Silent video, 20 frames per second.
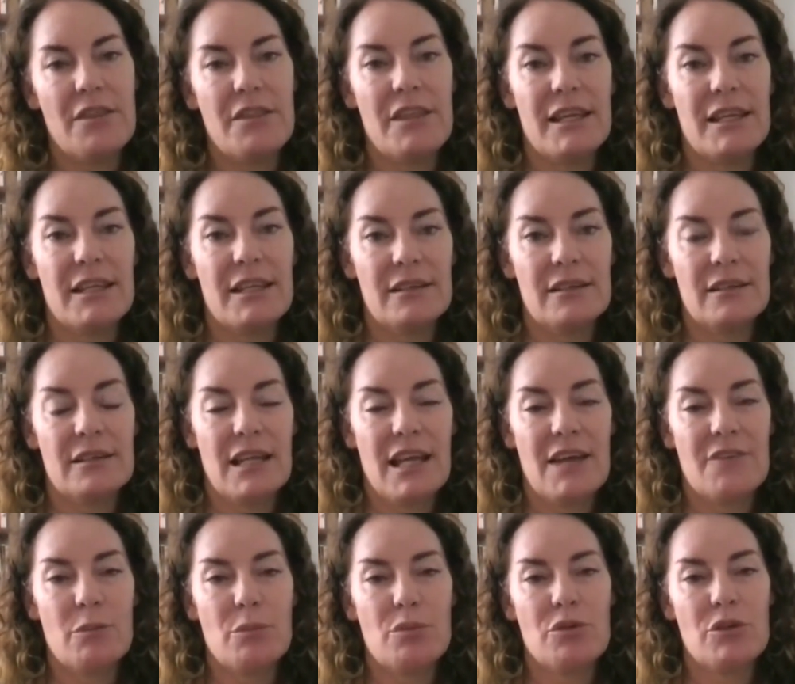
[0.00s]
then
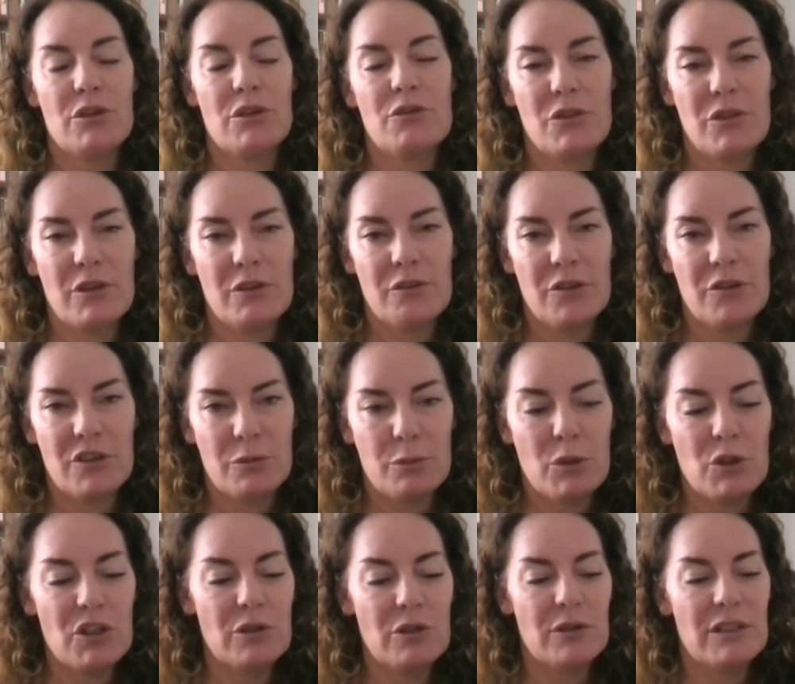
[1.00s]
have improved on the first
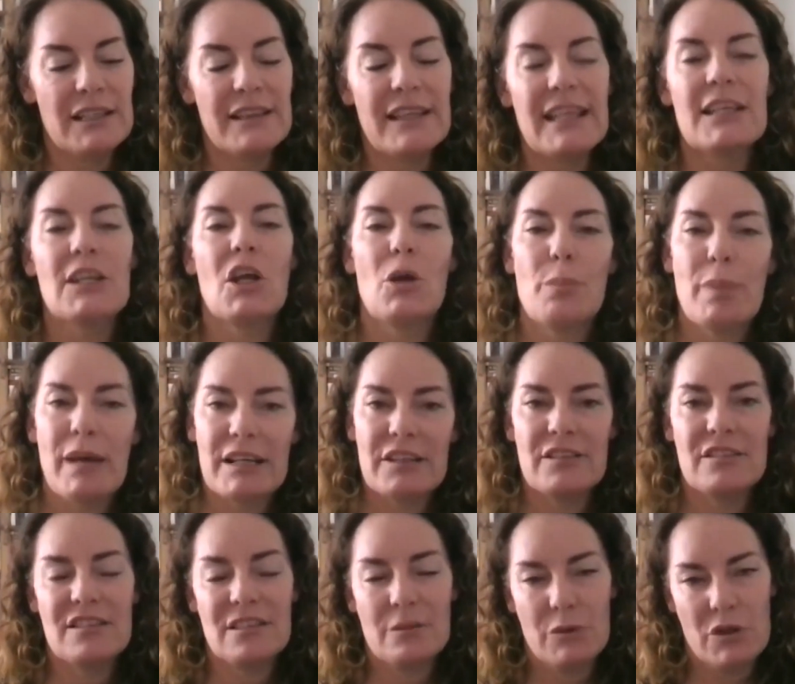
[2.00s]
book, you can then go back
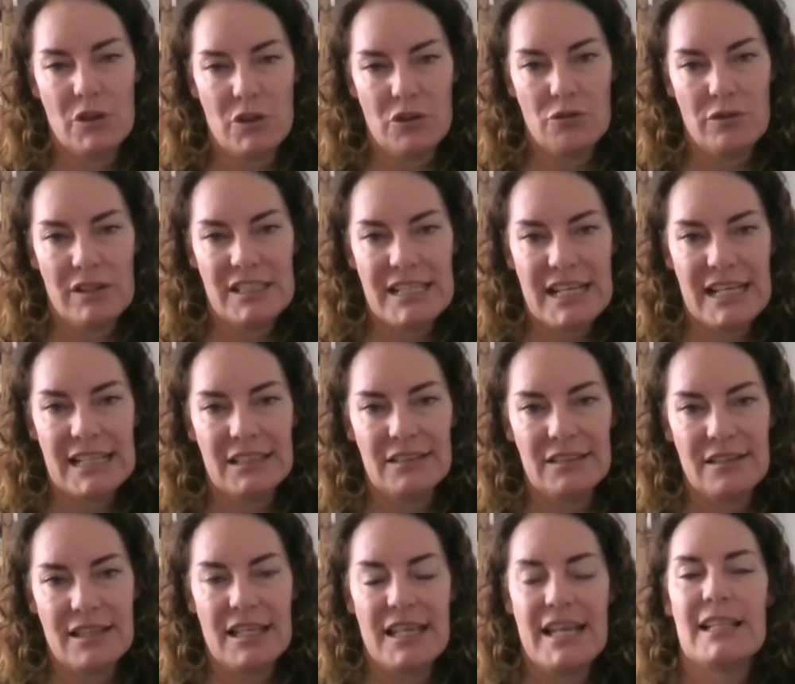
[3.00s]
to some of those
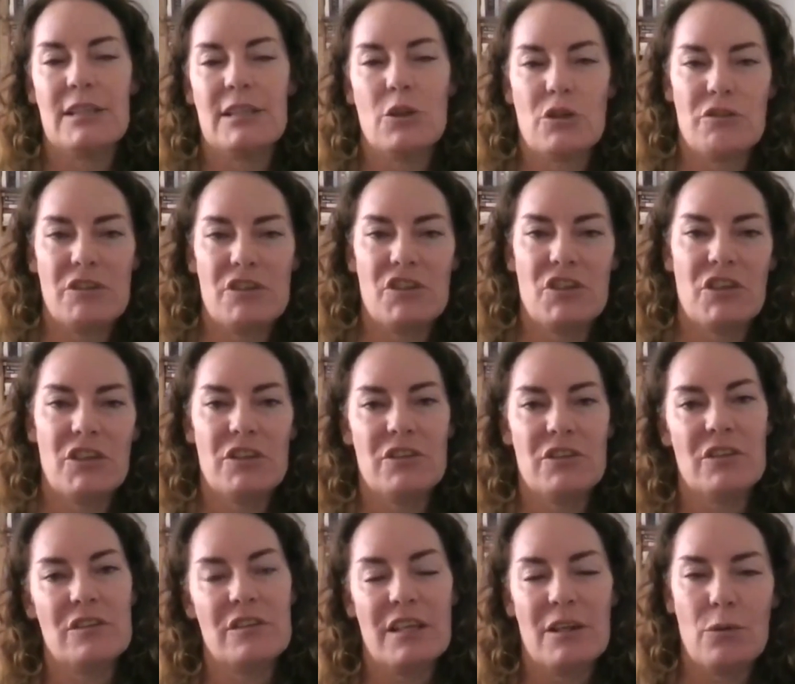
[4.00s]
retailers that had a lot of
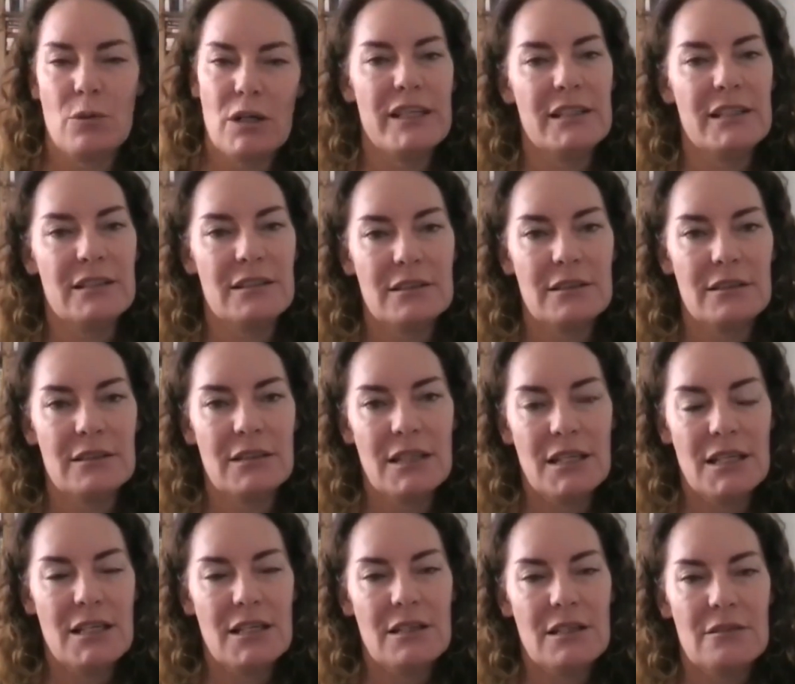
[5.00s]
returns and say,
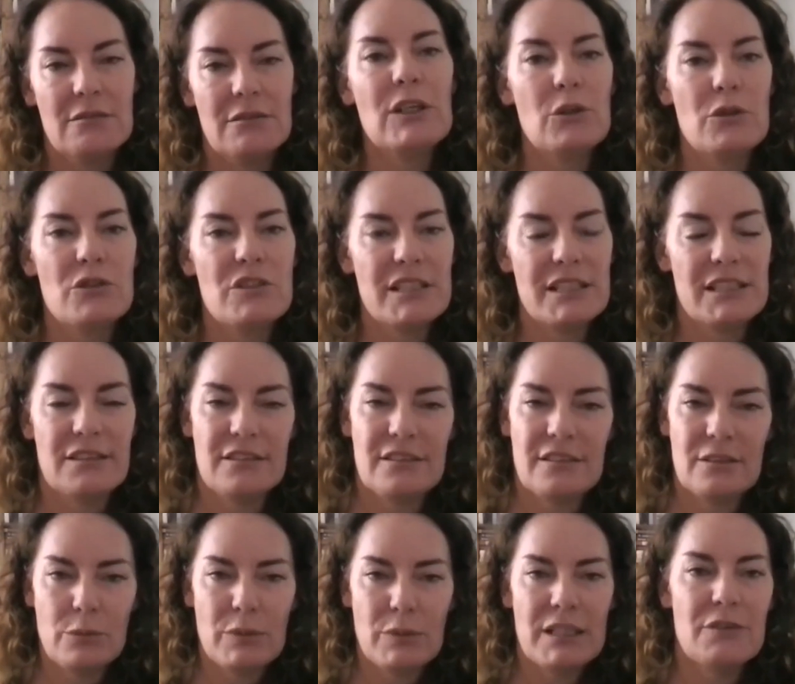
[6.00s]
we looked at this
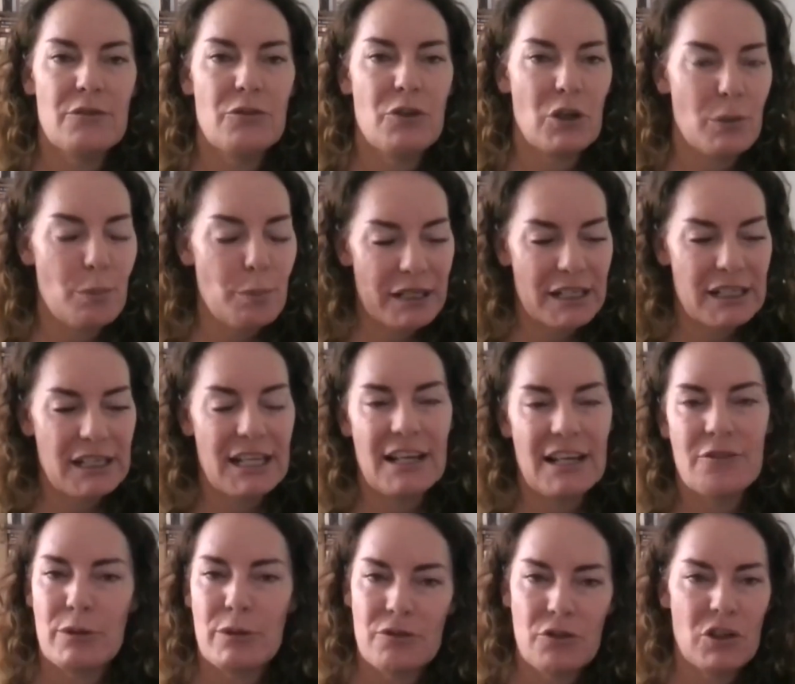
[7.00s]
and we've got a better
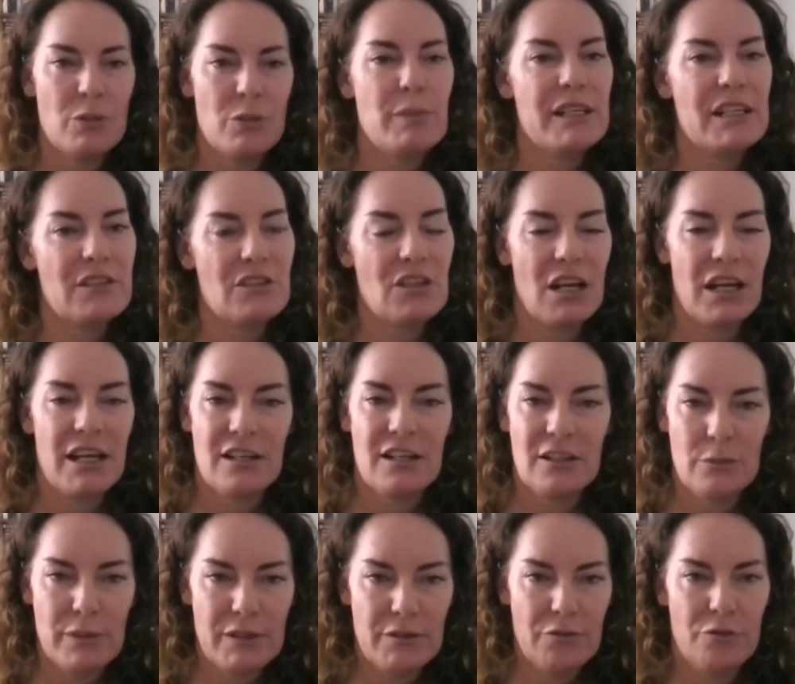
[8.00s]
cover, we've got a better
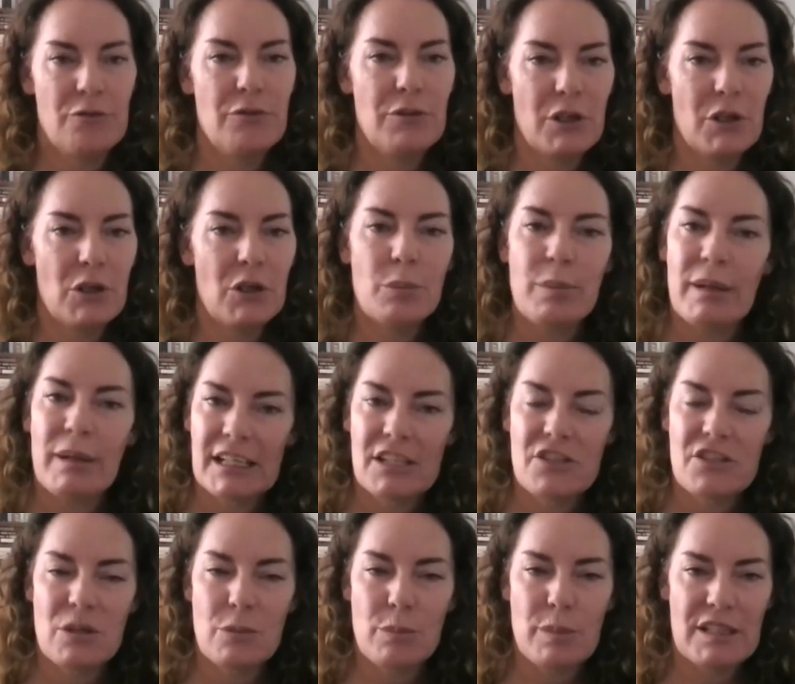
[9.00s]
title, we've
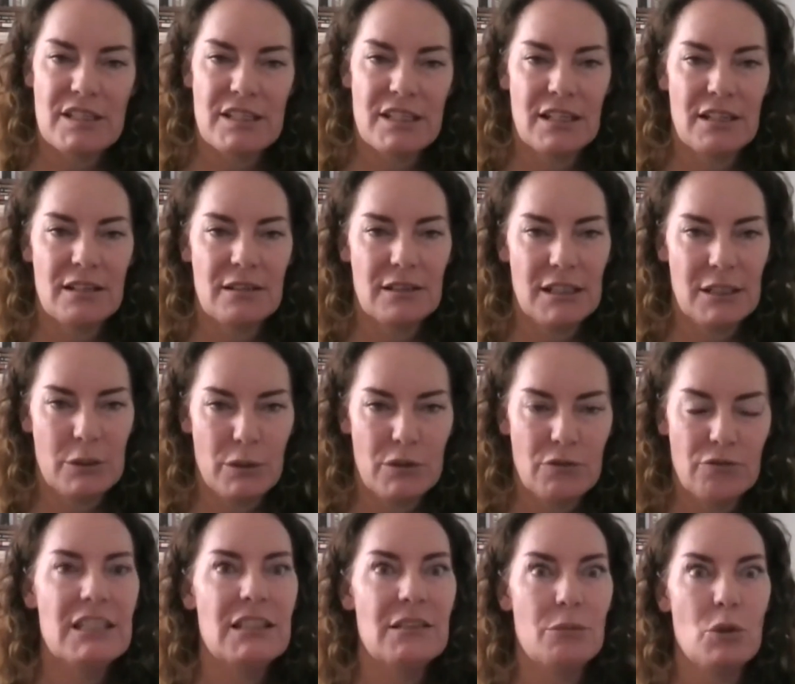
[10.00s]
packaged it better, like
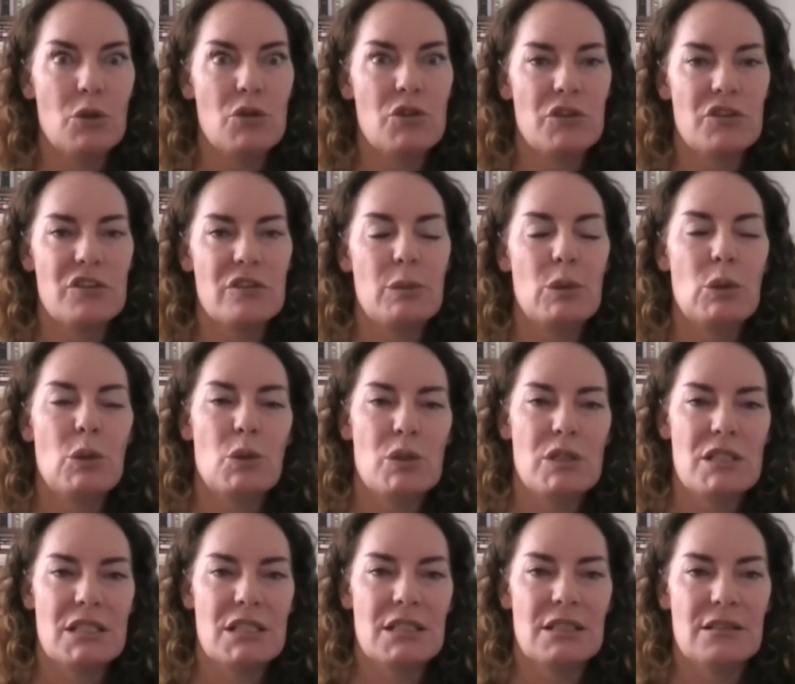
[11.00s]
we really want your
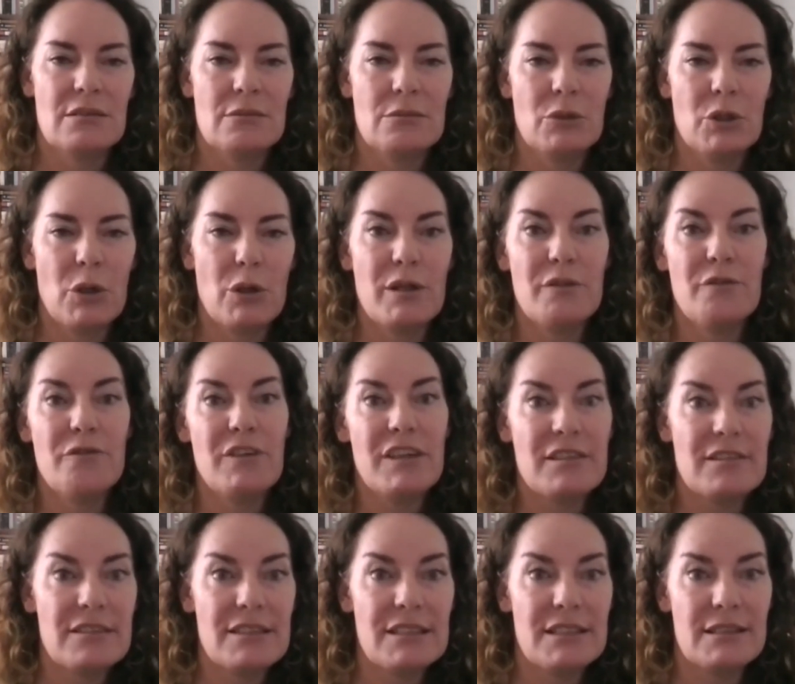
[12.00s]
support, and we're going to
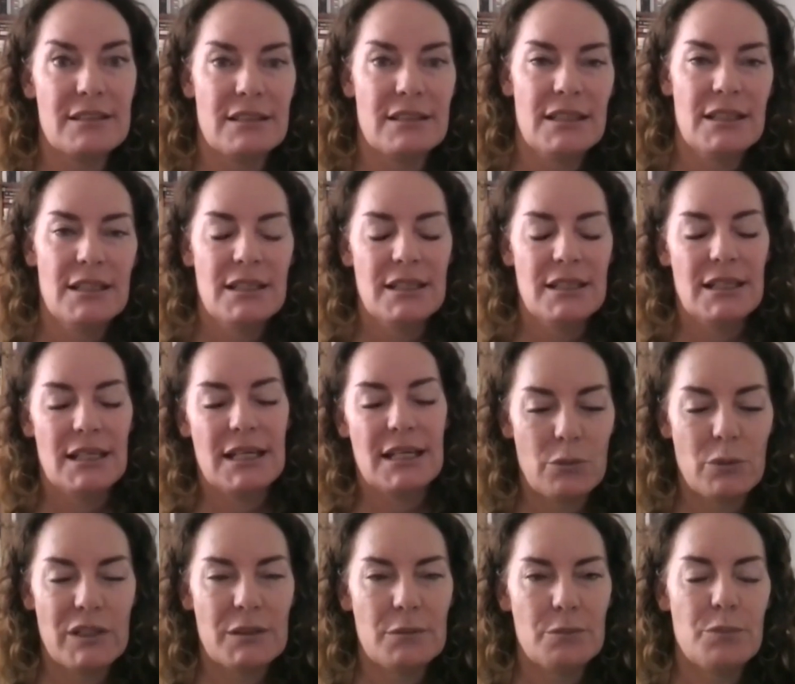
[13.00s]
invest in,
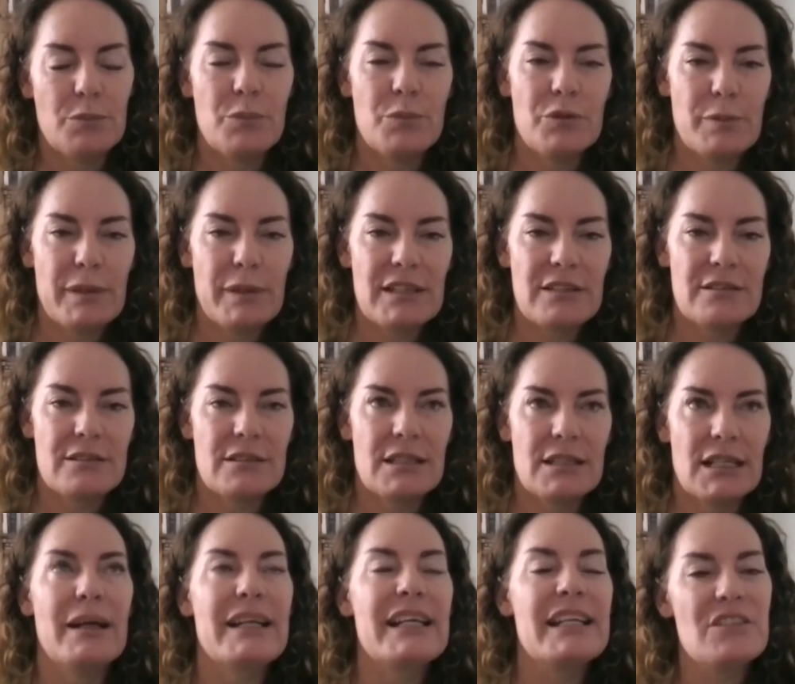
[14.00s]
we spend
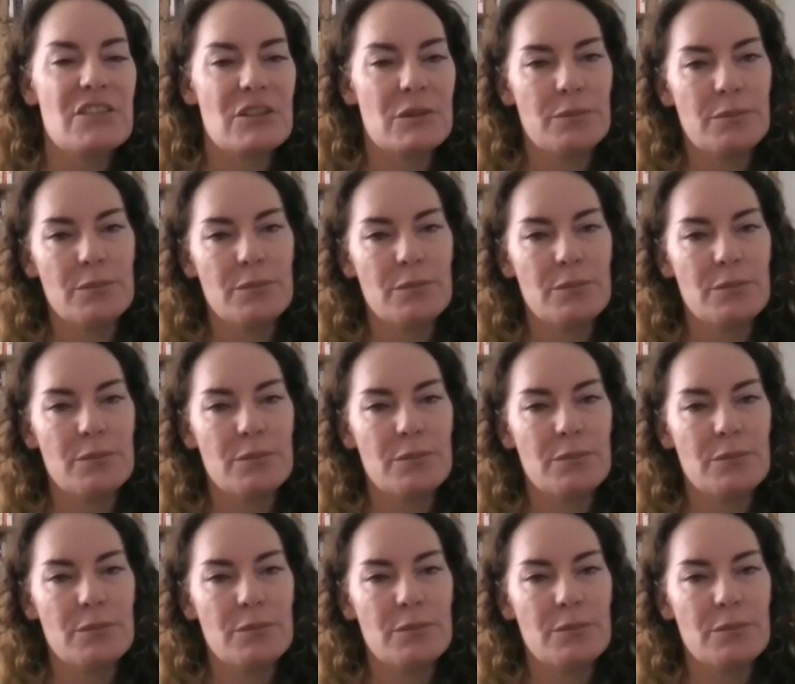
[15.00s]
money